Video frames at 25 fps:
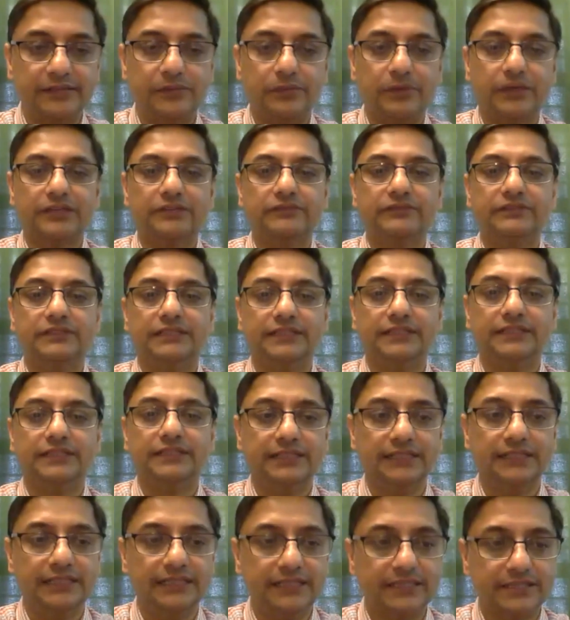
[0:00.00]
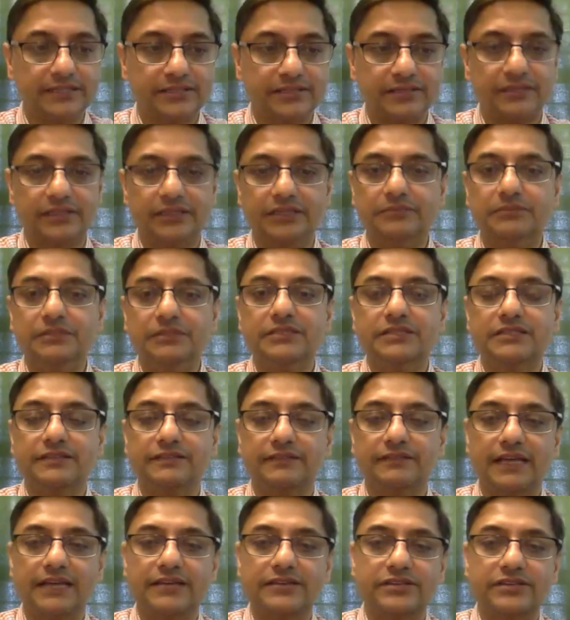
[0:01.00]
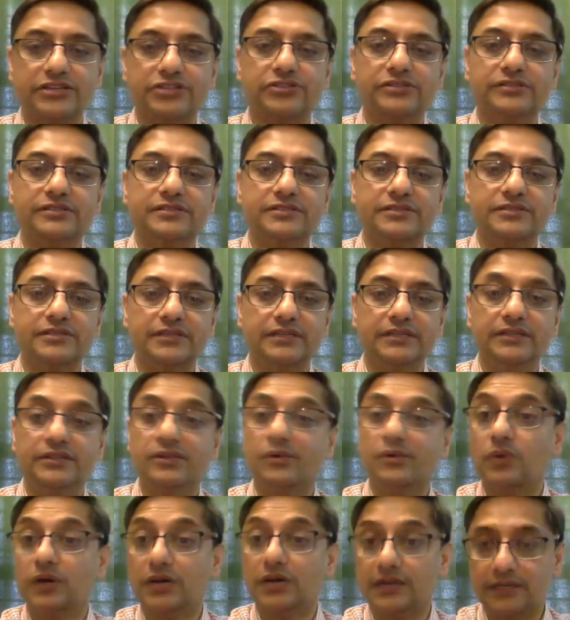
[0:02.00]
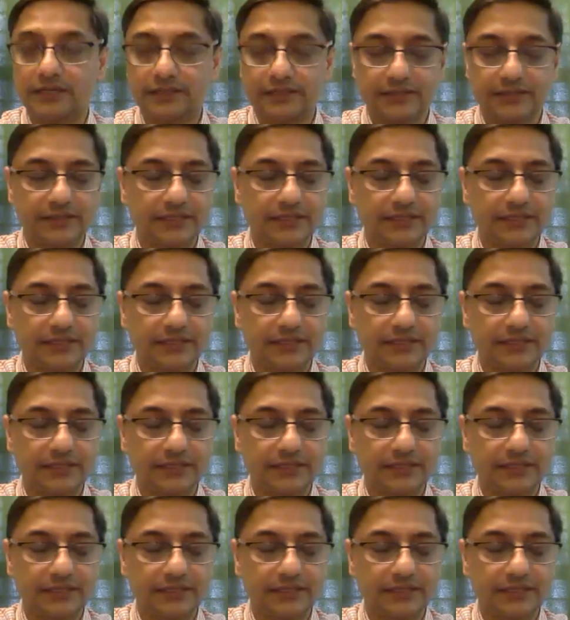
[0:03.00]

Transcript: one of the earliest urban civilizations in the world,